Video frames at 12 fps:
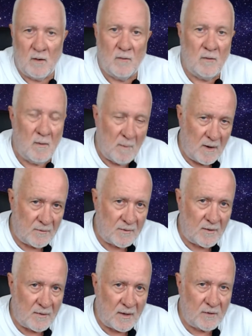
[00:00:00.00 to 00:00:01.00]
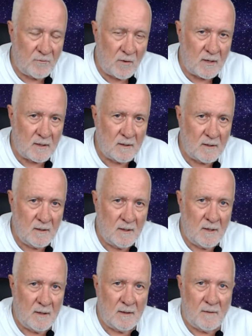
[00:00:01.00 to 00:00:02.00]
the amount that they drink,
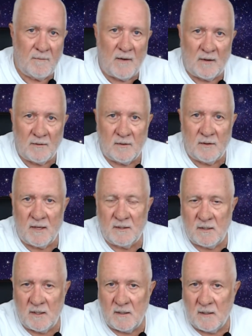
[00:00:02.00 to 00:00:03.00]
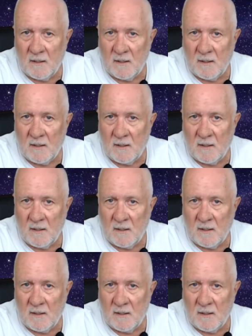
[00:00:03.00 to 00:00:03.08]
the fact that they said,